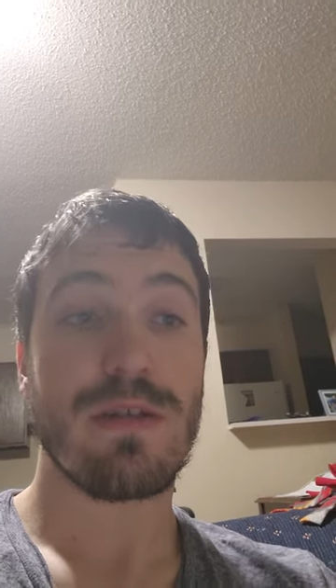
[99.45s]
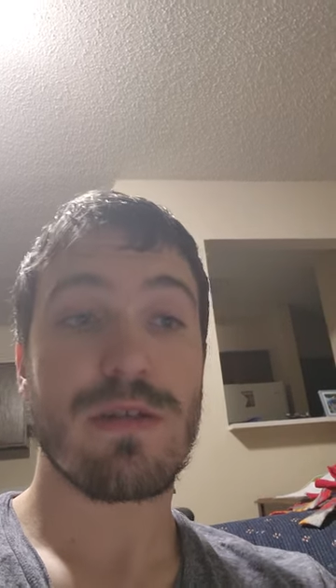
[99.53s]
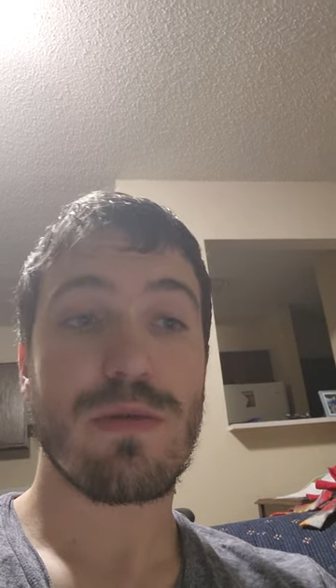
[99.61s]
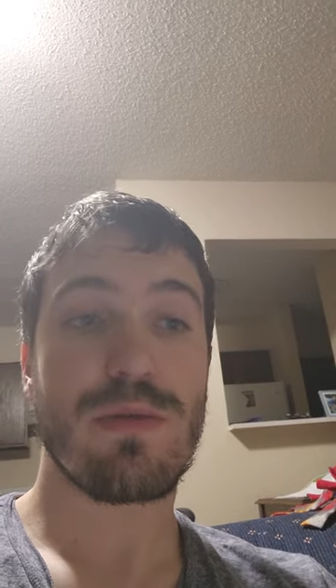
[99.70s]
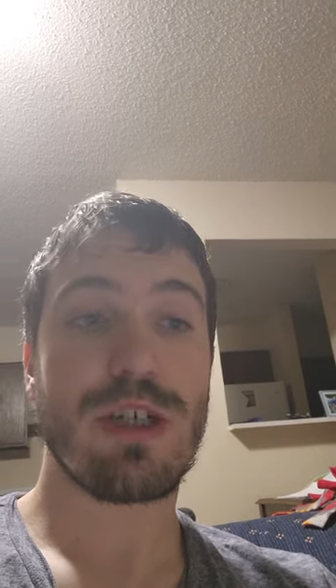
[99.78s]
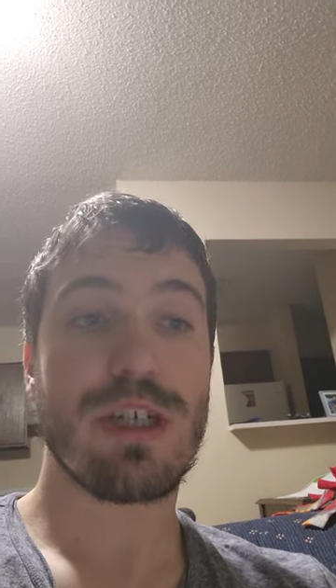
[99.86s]

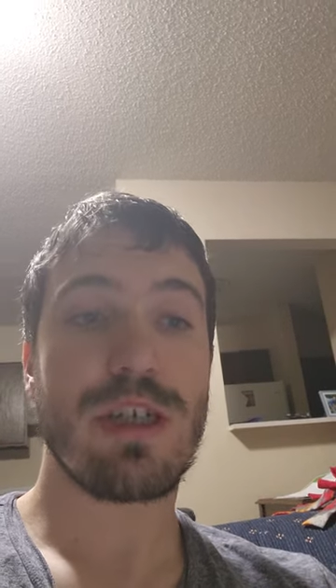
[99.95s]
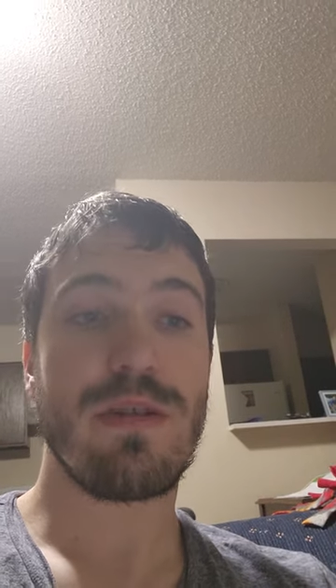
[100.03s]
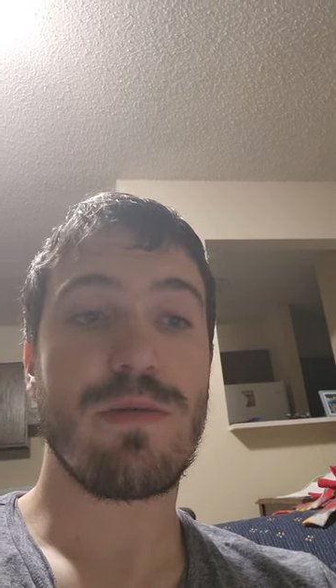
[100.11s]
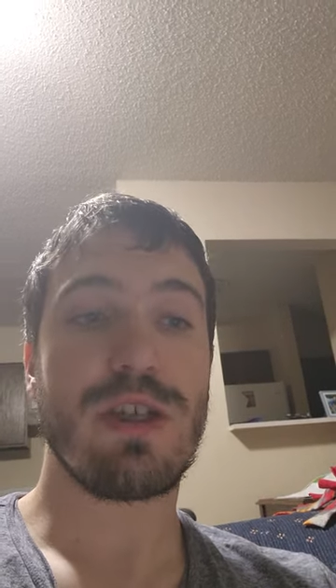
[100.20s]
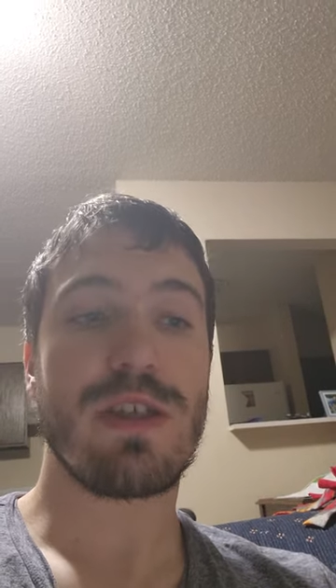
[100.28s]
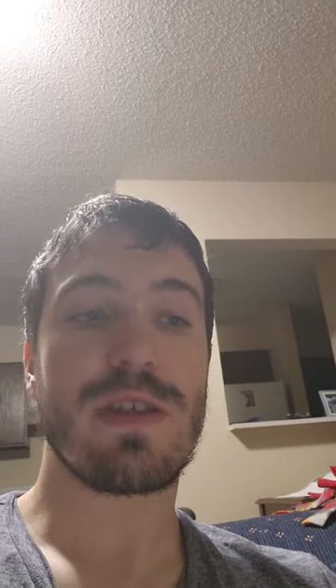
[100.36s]
So Rocky
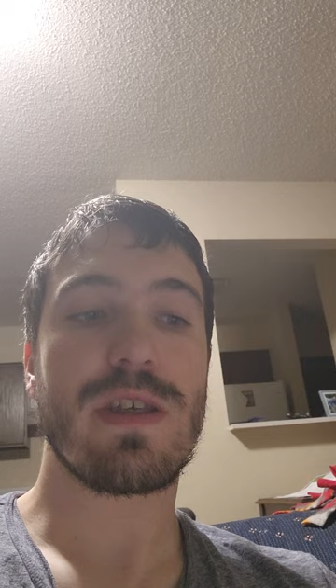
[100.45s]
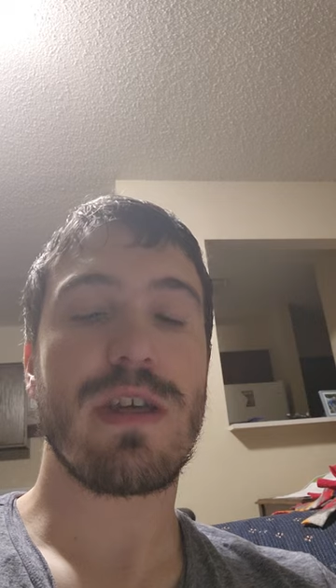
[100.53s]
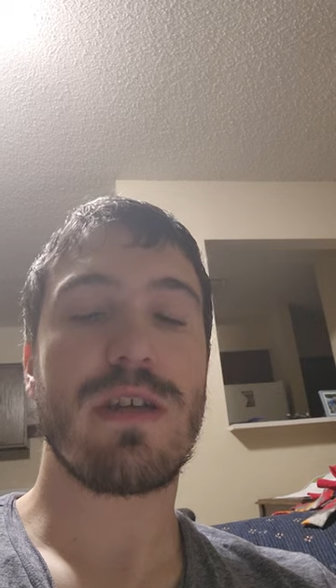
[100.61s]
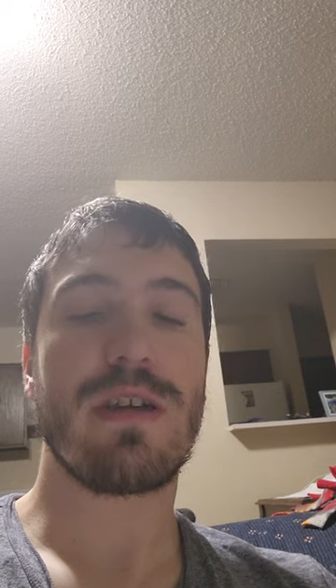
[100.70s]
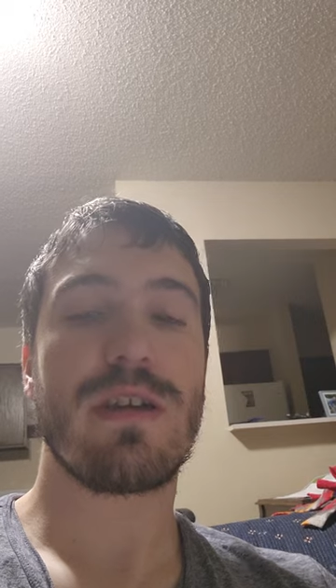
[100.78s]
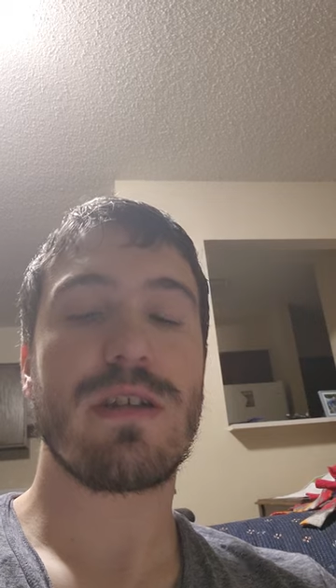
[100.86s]
wins
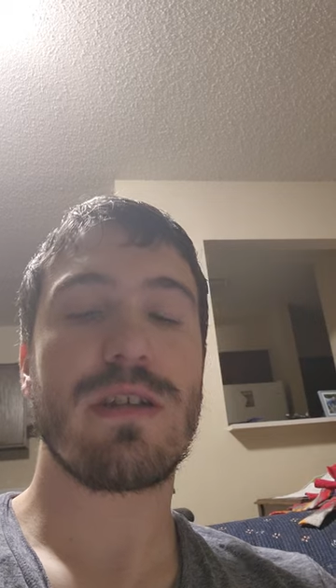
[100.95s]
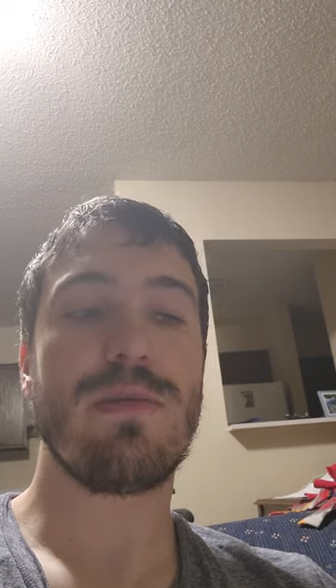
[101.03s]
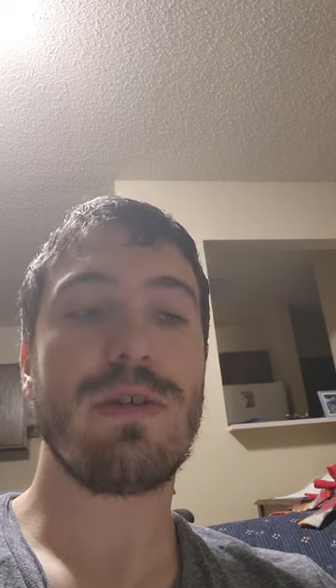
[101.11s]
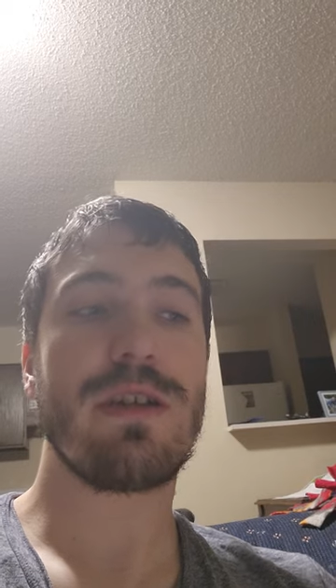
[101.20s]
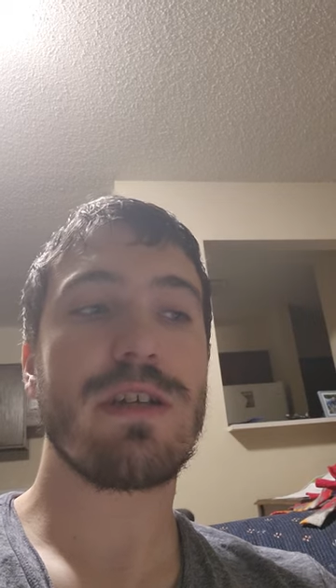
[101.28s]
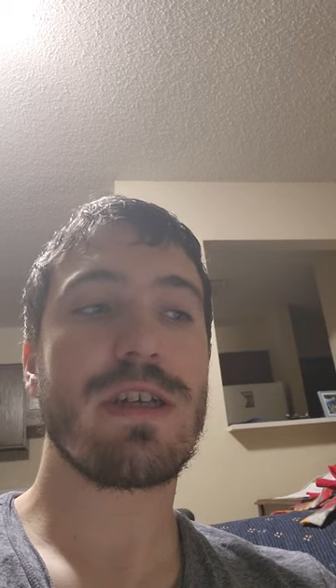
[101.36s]
here. Then
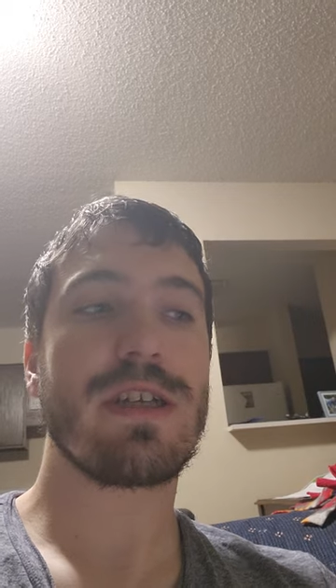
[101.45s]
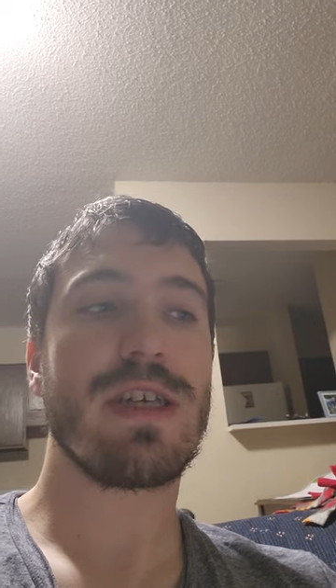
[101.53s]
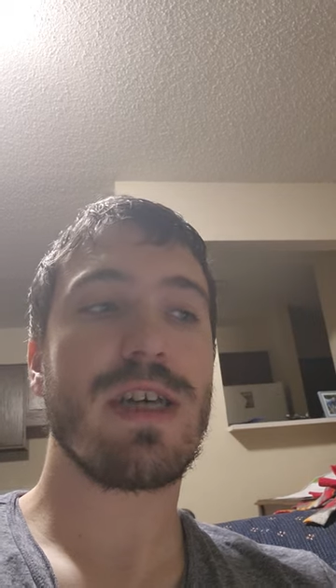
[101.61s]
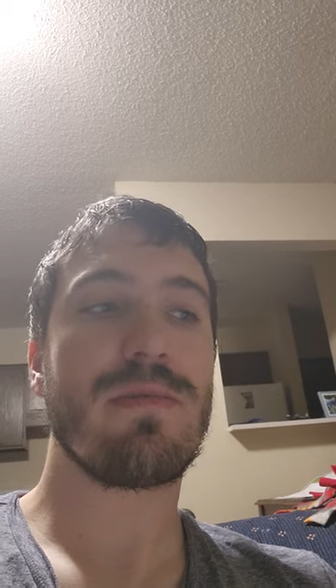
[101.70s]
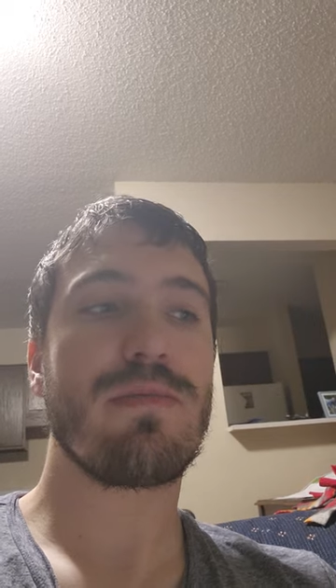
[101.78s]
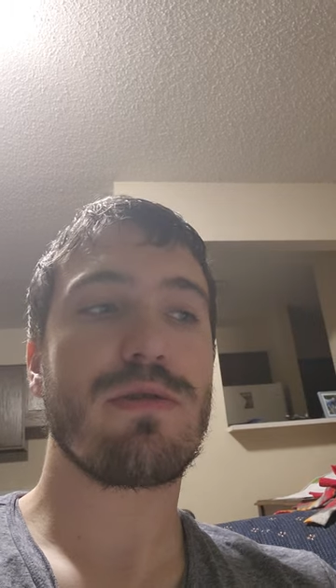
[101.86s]
when you look at gap